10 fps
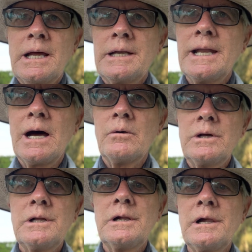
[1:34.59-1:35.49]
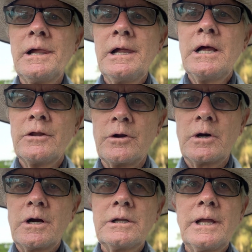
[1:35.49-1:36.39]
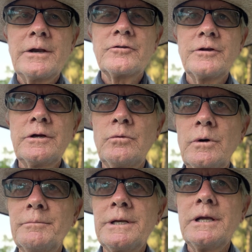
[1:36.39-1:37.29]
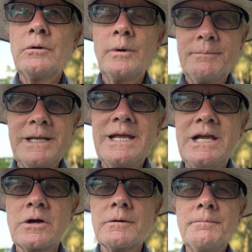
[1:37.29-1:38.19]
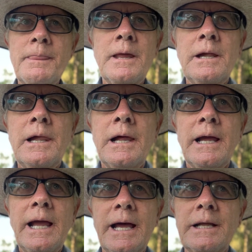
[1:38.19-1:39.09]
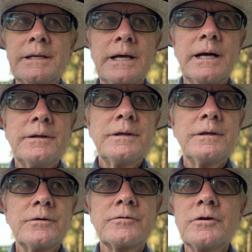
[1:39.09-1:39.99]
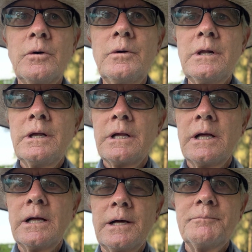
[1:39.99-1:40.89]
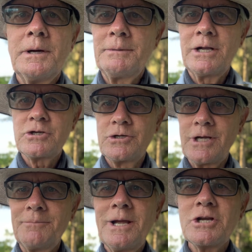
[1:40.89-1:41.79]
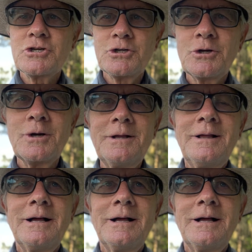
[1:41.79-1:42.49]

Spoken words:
Now, there are a lot of single women here, and so I'm not sure